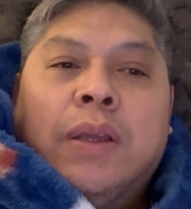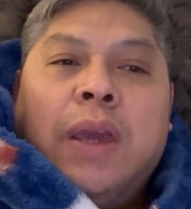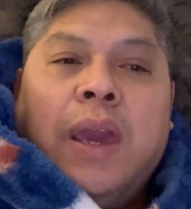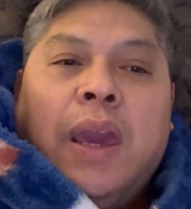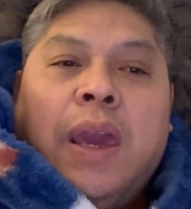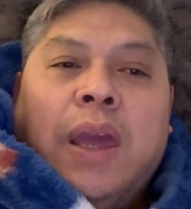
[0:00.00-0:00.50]

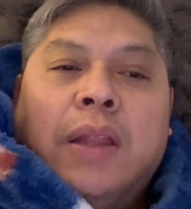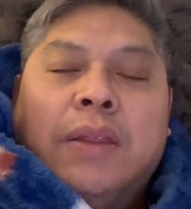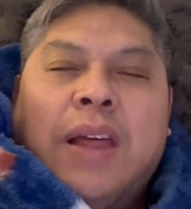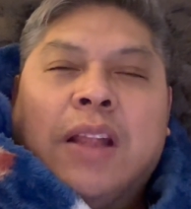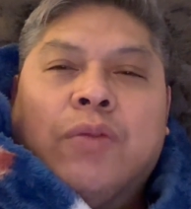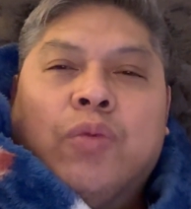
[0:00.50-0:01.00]
and
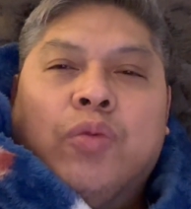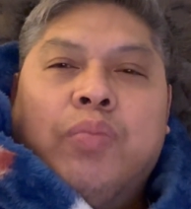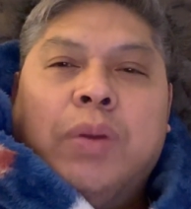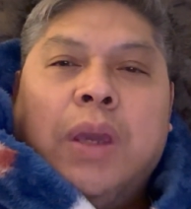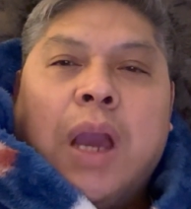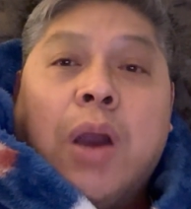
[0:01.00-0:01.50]
that would
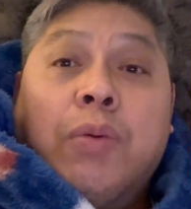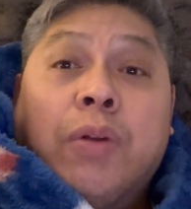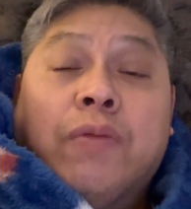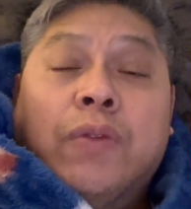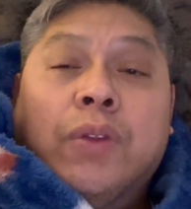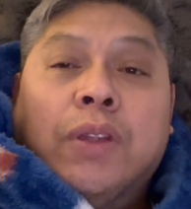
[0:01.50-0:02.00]
be our
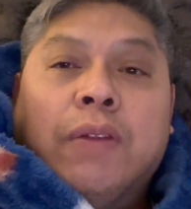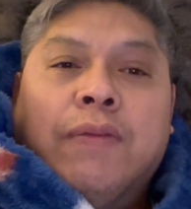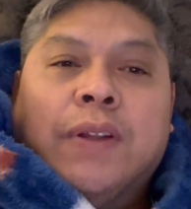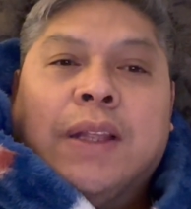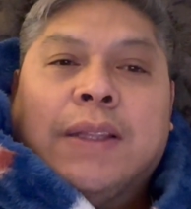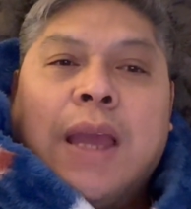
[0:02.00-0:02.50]
routine
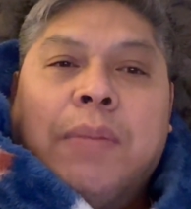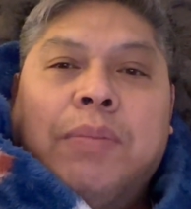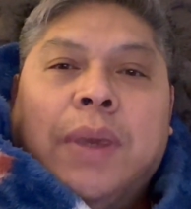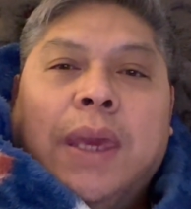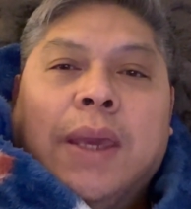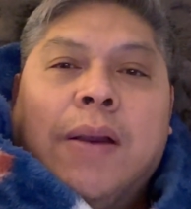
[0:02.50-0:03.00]
for the time being.